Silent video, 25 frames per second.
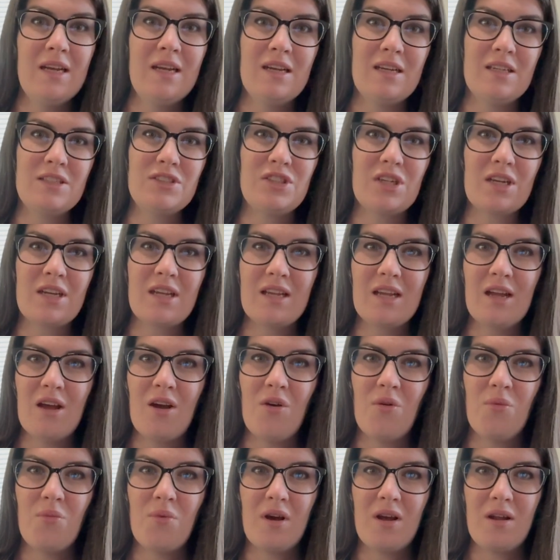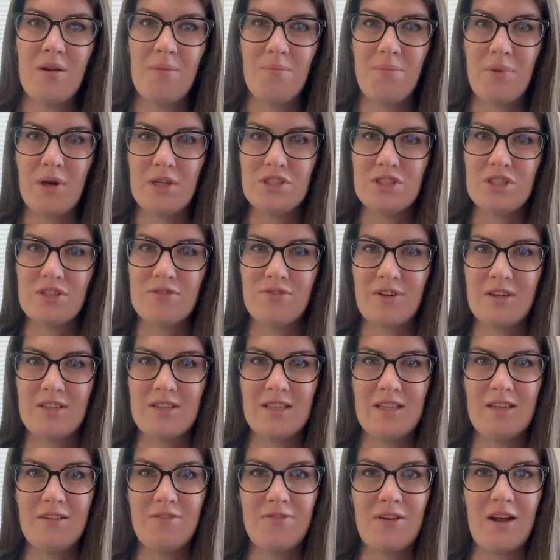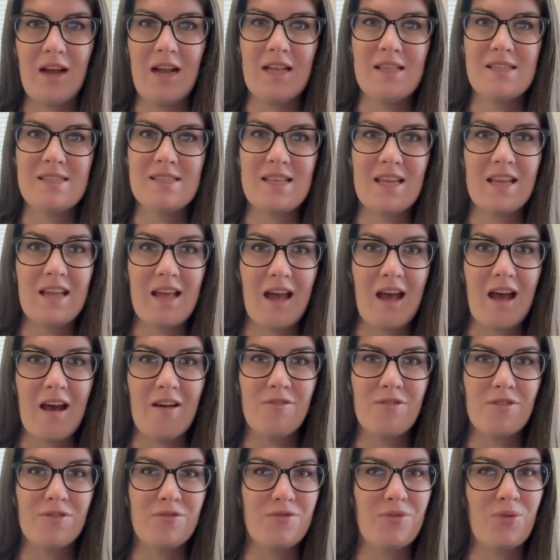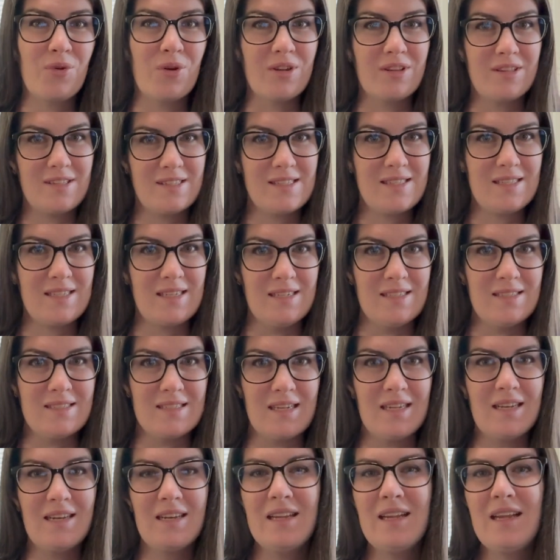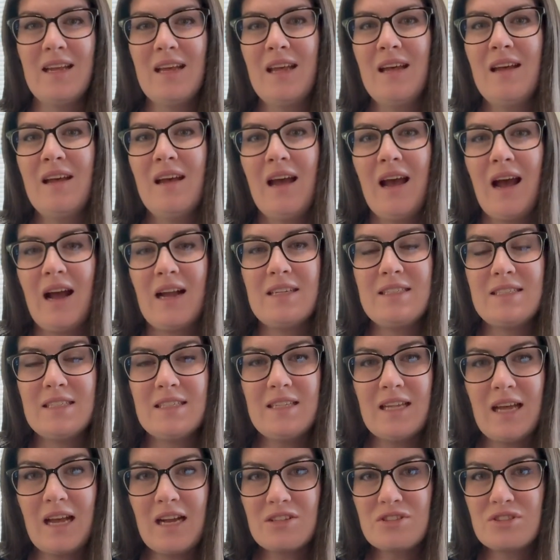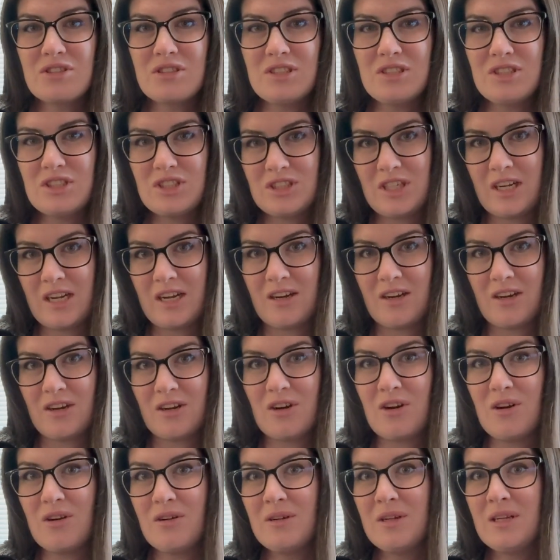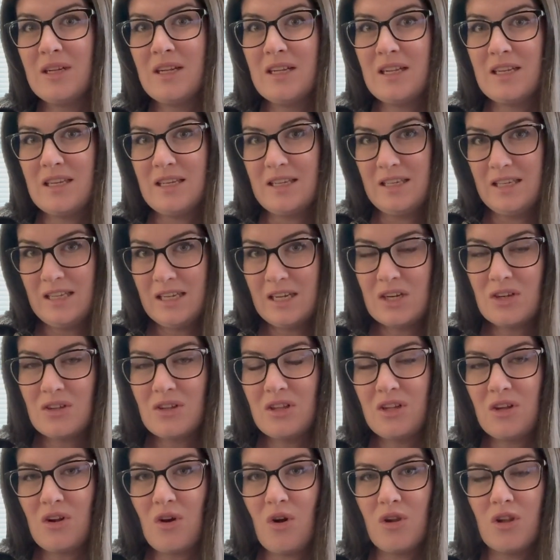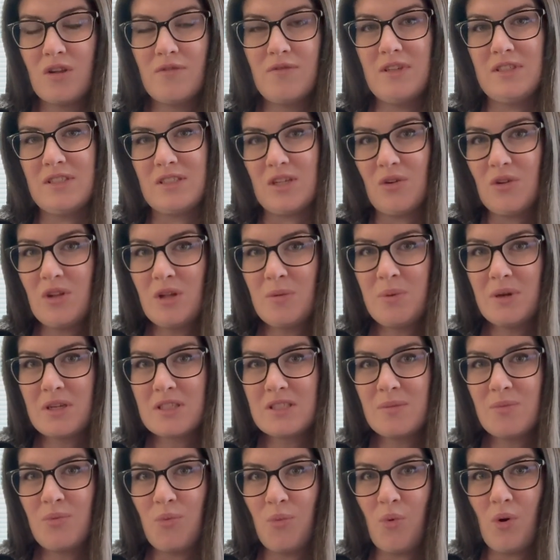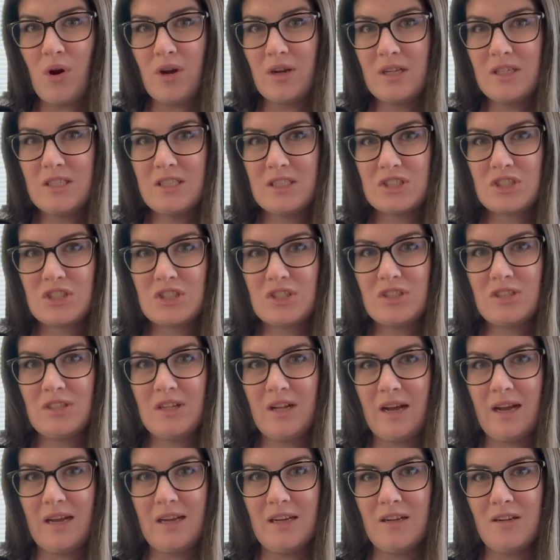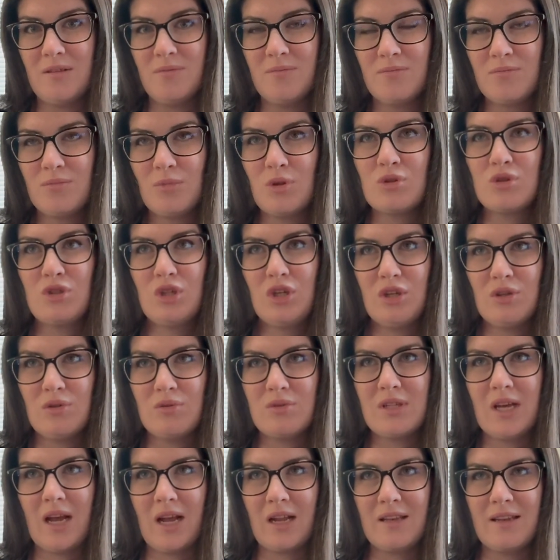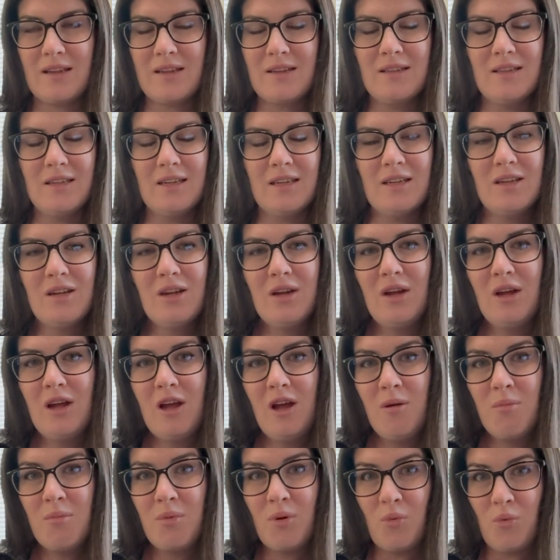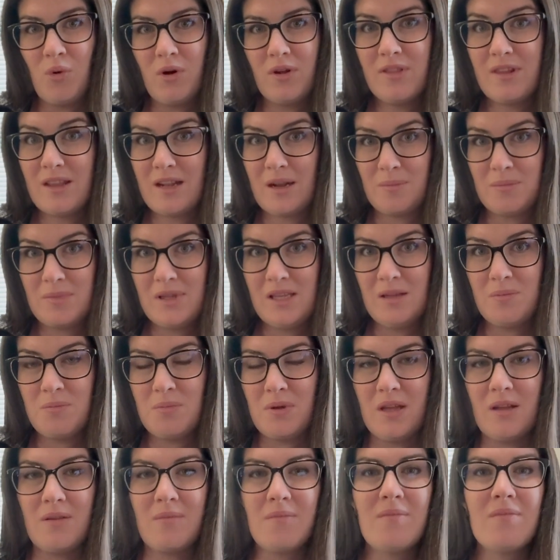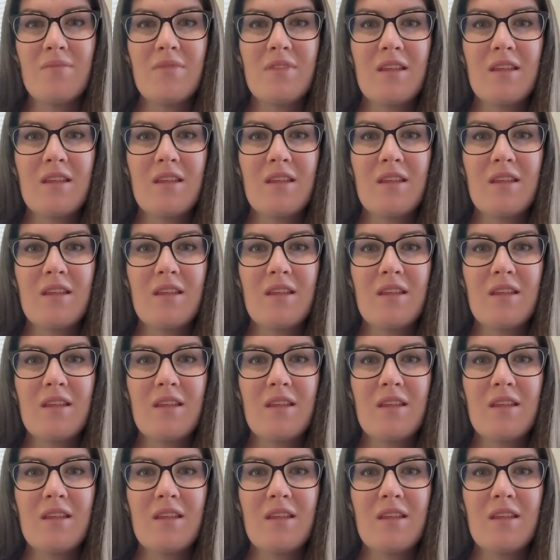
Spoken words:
and checking out what budget-friendly finds they have for the season. I did actually share nearly all of these. I only picked up one additional item, well two technically, but one that I'm keeping,